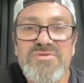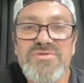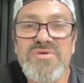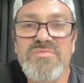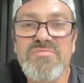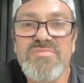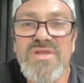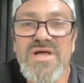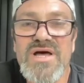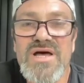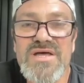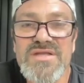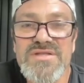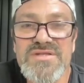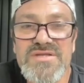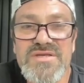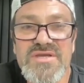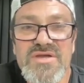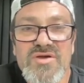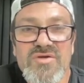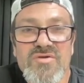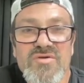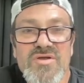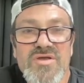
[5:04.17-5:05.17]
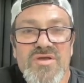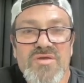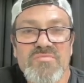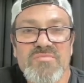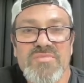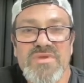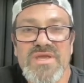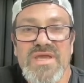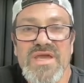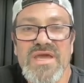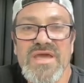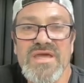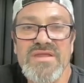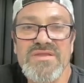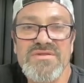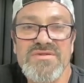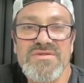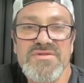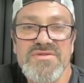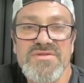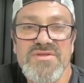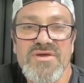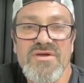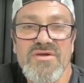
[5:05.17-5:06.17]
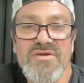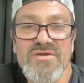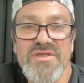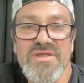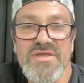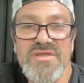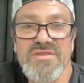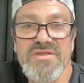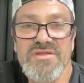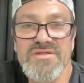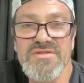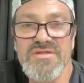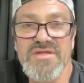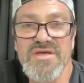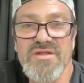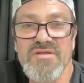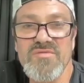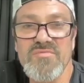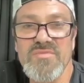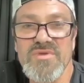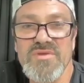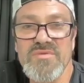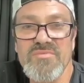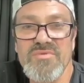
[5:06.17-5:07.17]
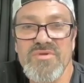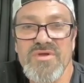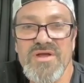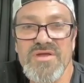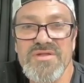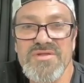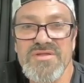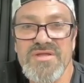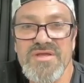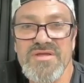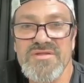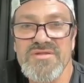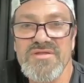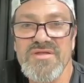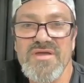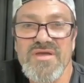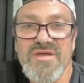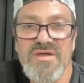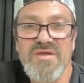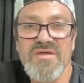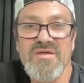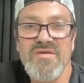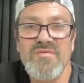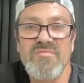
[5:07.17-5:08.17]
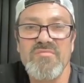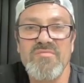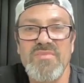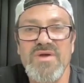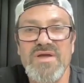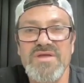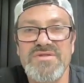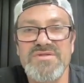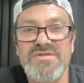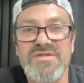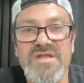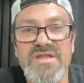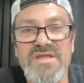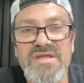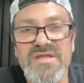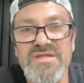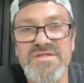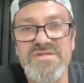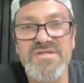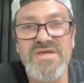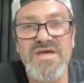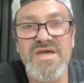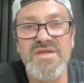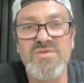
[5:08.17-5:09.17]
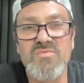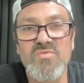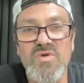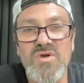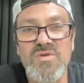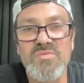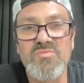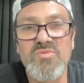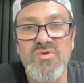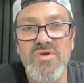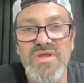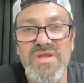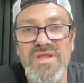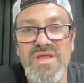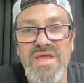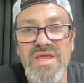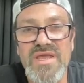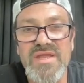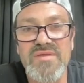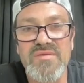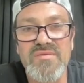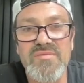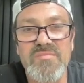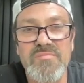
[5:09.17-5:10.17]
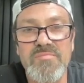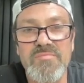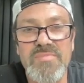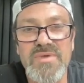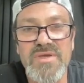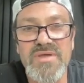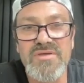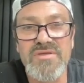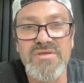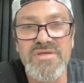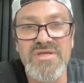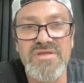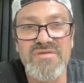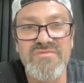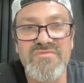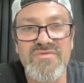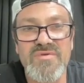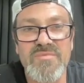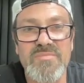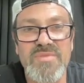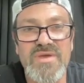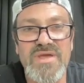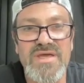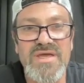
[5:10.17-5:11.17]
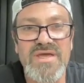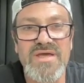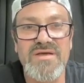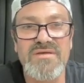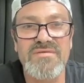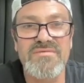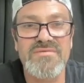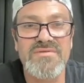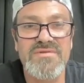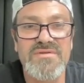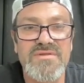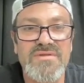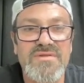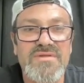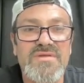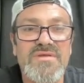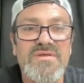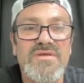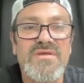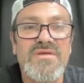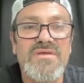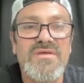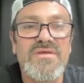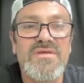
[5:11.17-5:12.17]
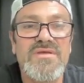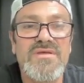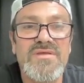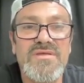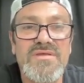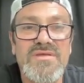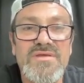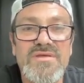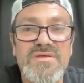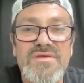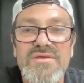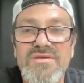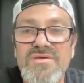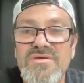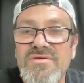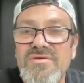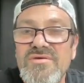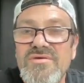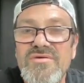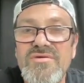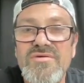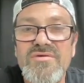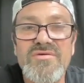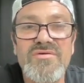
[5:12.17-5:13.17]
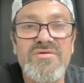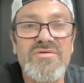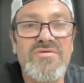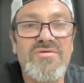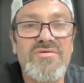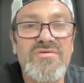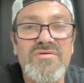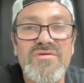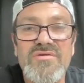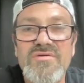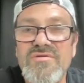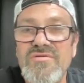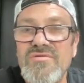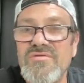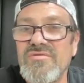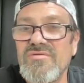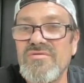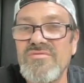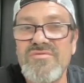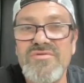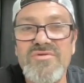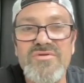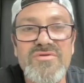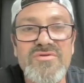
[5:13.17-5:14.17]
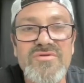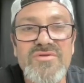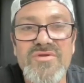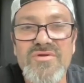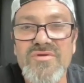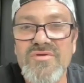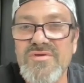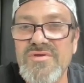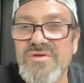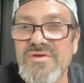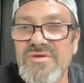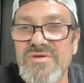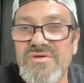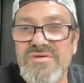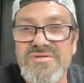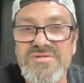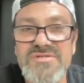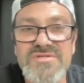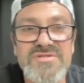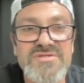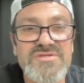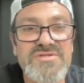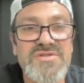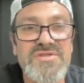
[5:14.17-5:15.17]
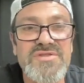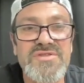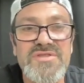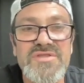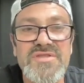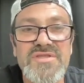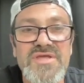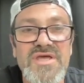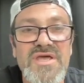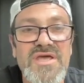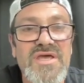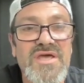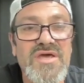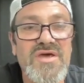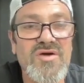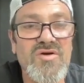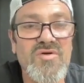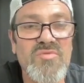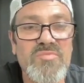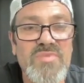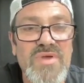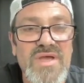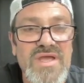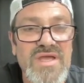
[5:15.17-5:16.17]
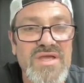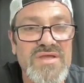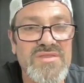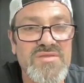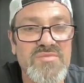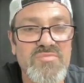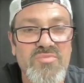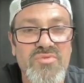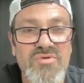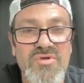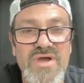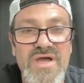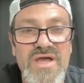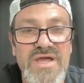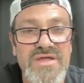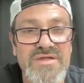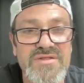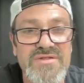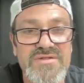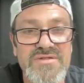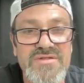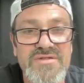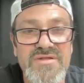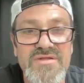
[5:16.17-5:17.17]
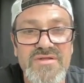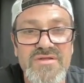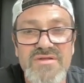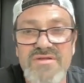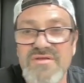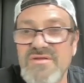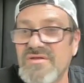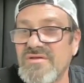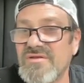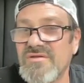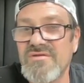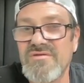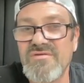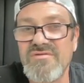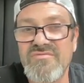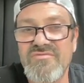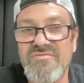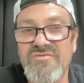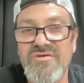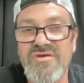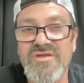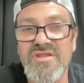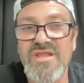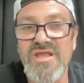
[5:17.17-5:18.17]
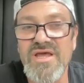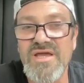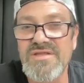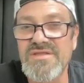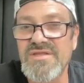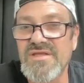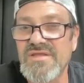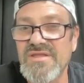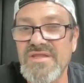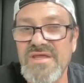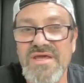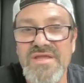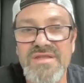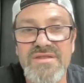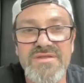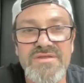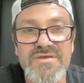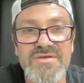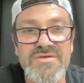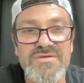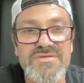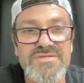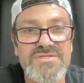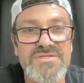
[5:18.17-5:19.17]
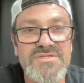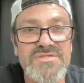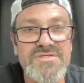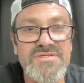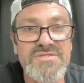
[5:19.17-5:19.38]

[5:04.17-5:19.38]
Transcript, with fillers: de Blasio began starting the settlement process by setting aside 1.8 billion for payouts. You New Yorkers are still paying the price for electing that douche.